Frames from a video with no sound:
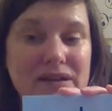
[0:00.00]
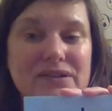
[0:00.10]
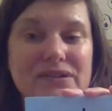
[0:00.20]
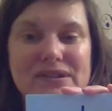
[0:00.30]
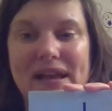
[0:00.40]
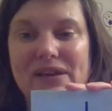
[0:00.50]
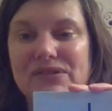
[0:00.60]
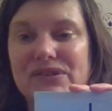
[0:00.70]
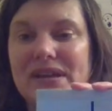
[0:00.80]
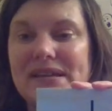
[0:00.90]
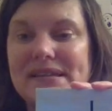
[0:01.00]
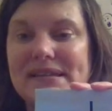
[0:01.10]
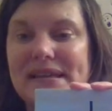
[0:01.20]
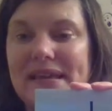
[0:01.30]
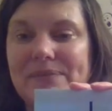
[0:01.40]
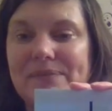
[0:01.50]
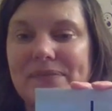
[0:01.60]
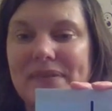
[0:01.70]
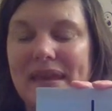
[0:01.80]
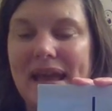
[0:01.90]
sound. C,
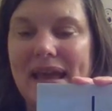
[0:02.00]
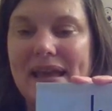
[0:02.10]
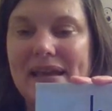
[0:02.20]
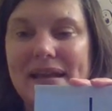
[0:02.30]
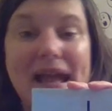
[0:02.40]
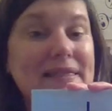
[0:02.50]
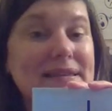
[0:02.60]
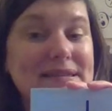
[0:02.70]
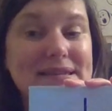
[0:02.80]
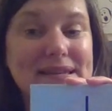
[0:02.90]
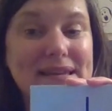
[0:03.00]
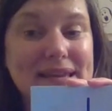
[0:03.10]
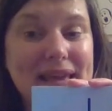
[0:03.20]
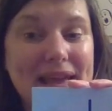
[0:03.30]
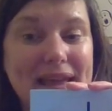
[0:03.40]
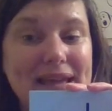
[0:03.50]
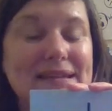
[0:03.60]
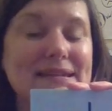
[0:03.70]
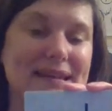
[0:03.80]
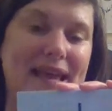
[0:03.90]
K, and then
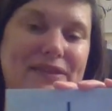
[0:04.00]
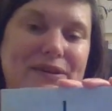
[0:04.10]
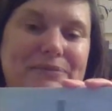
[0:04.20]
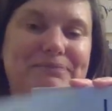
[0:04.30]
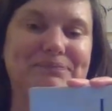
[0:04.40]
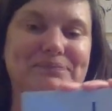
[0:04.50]
CK together.